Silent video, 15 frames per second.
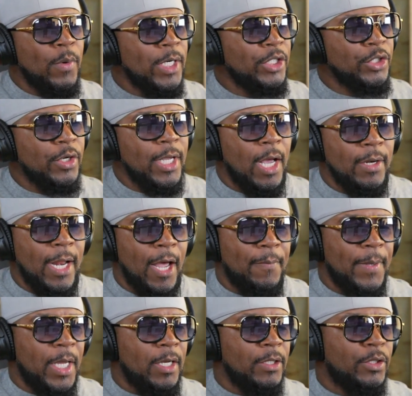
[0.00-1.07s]
to show y'all now,
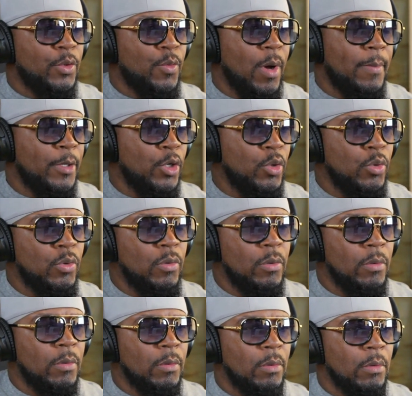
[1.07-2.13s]
man, is a woman who
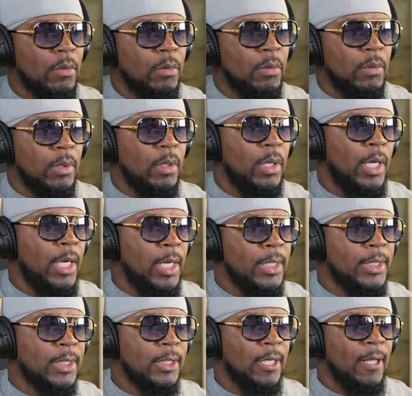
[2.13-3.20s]

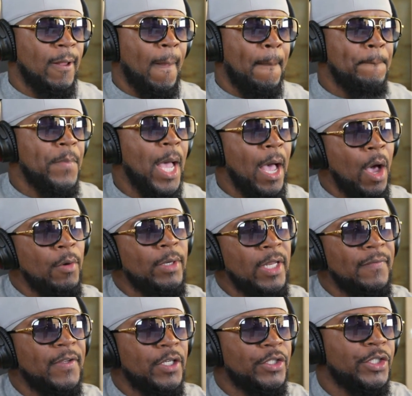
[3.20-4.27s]
is
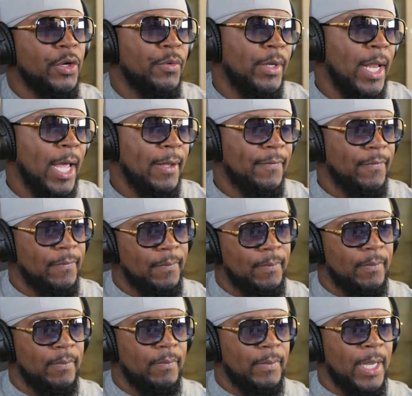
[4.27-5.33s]
outliving a certain life.
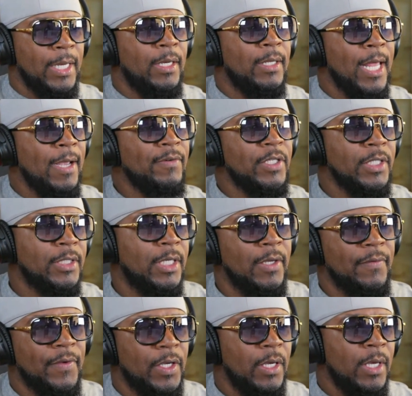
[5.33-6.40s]
And the life she's
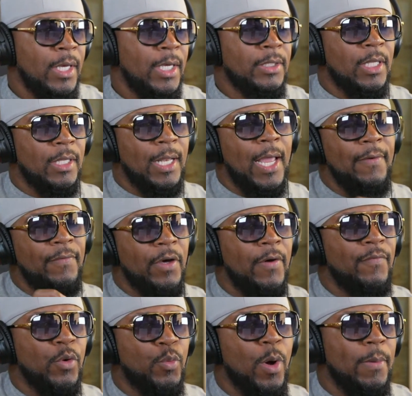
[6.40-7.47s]
living is the life of a
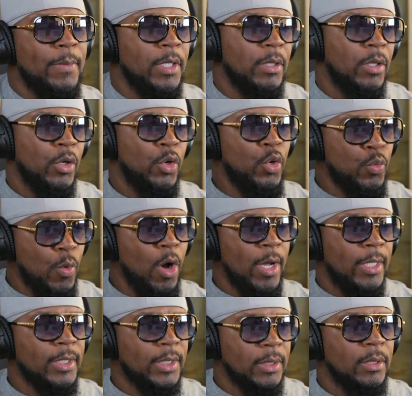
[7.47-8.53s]
woman who
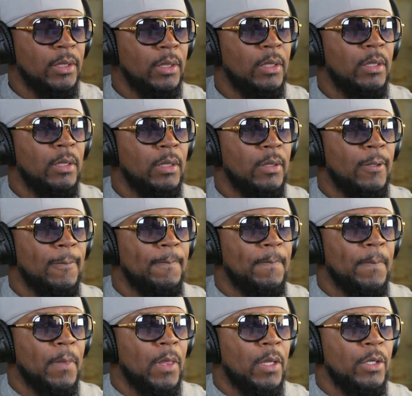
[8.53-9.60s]
wants
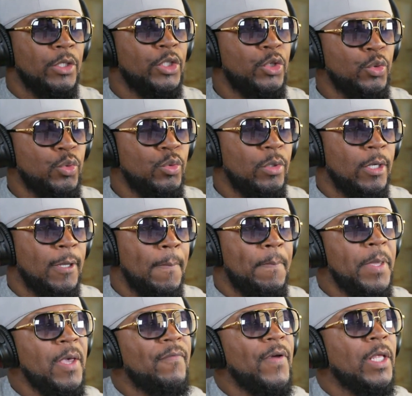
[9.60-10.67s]
to be
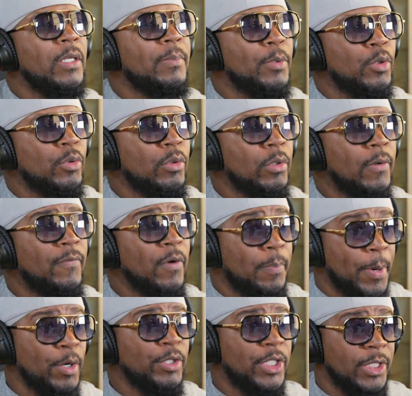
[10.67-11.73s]
available for
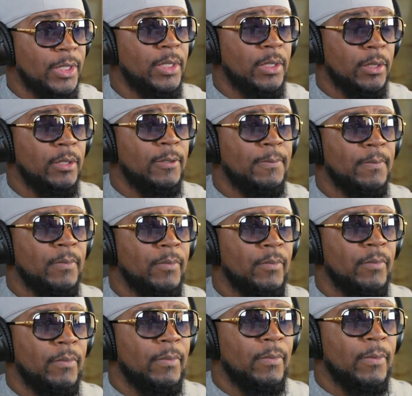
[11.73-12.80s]
purchase,
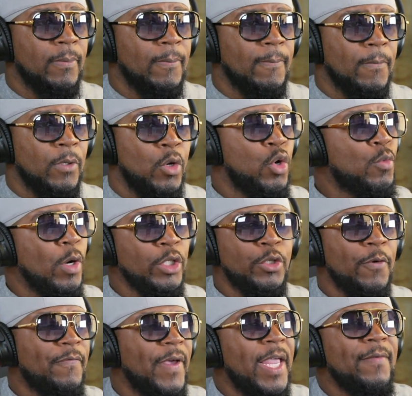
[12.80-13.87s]
who wants her
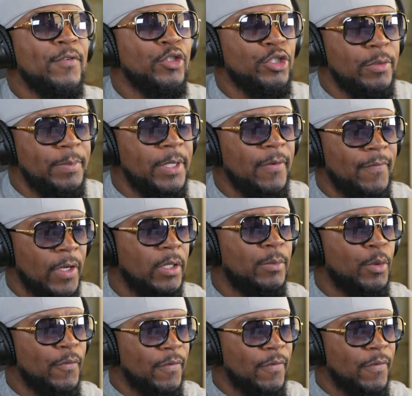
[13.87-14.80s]
favors to be available for